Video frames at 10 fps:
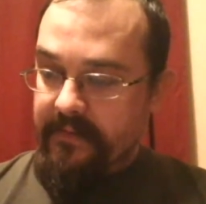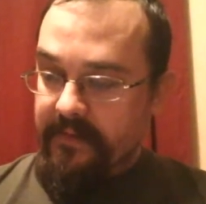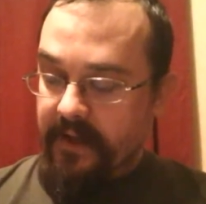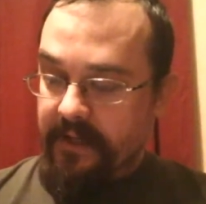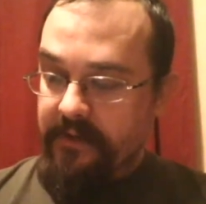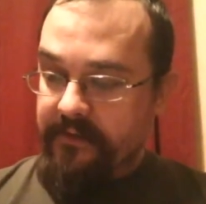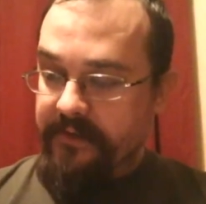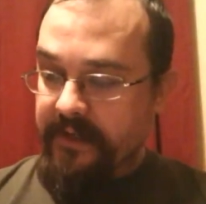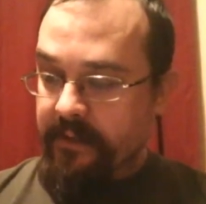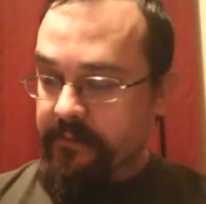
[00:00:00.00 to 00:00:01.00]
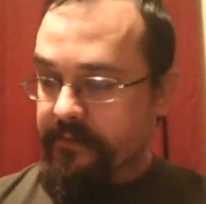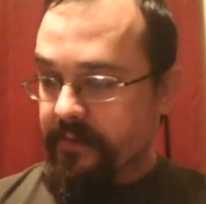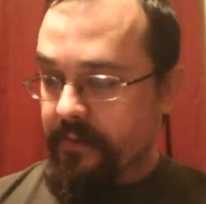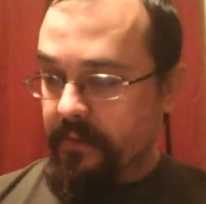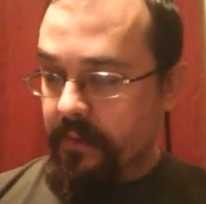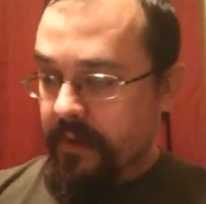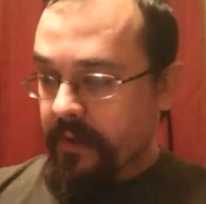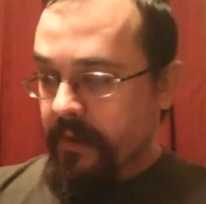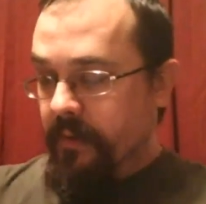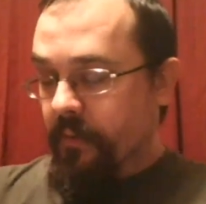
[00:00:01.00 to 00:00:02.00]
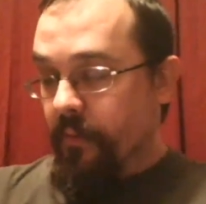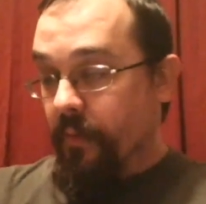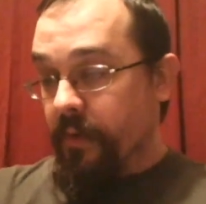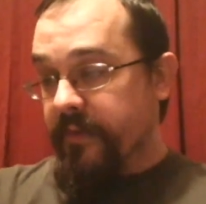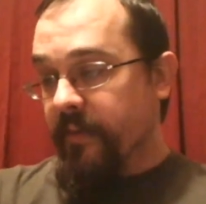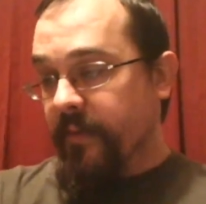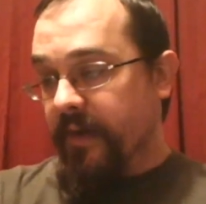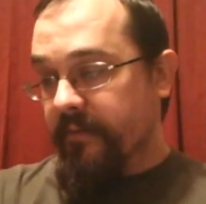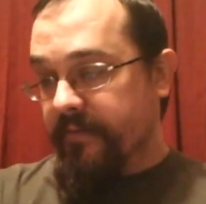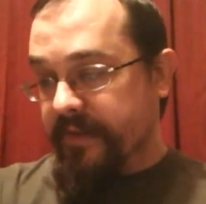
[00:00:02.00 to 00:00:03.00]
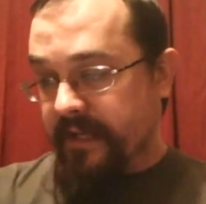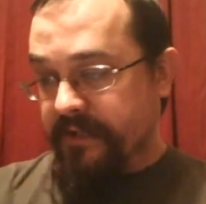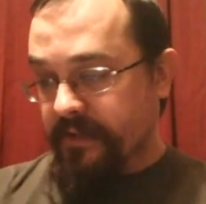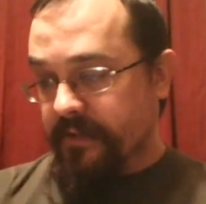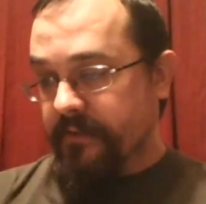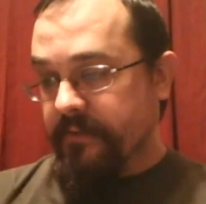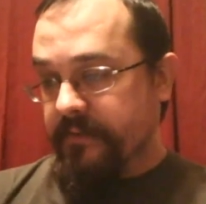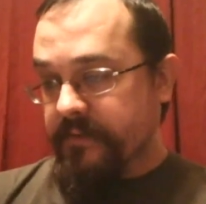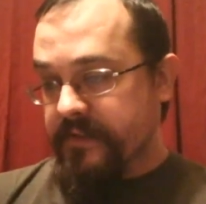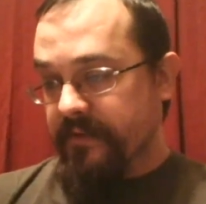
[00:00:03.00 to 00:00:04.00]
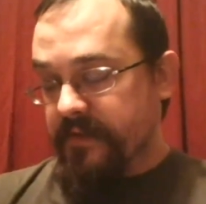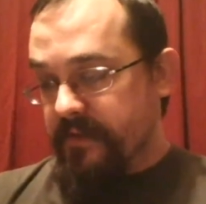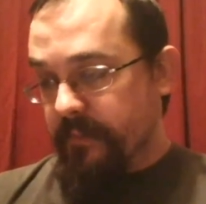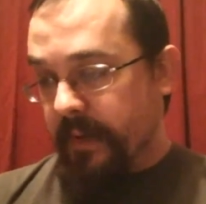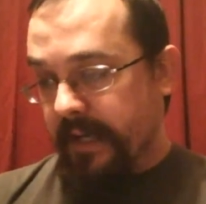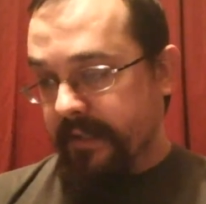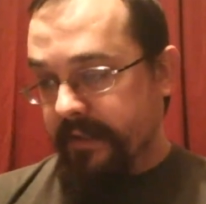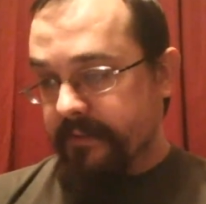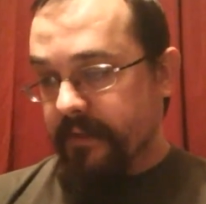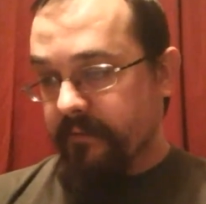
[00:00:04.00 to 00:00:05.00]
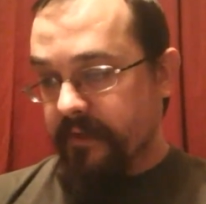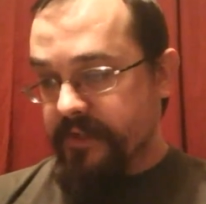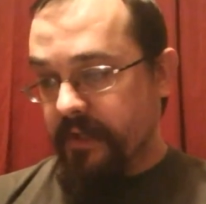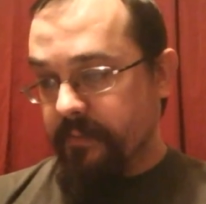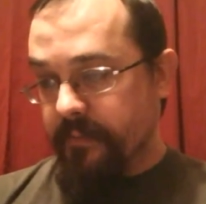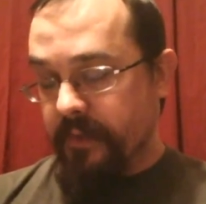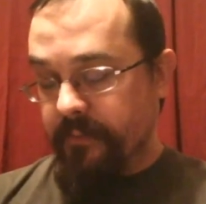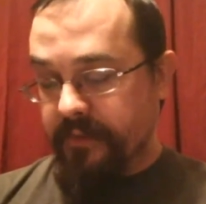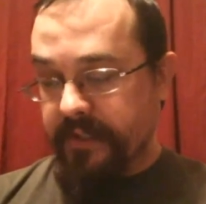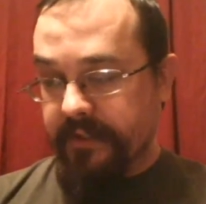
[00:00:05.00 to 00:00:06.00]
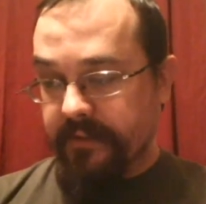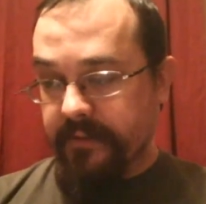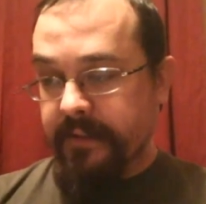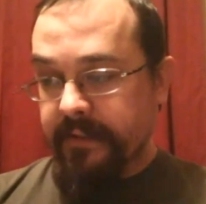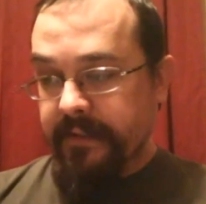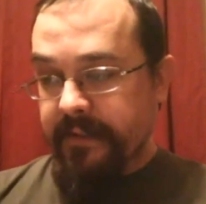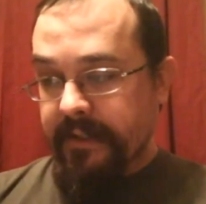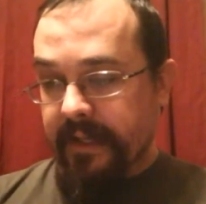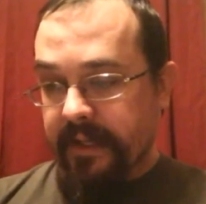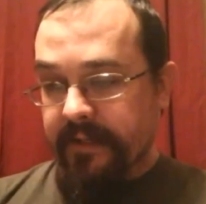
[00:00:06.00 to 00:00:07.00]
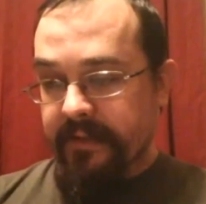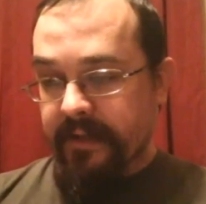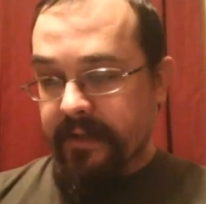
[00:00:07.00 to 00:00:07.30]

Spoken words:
Noctos attempts to warn them of the danger. Civis, the pilot of the ship in particular, And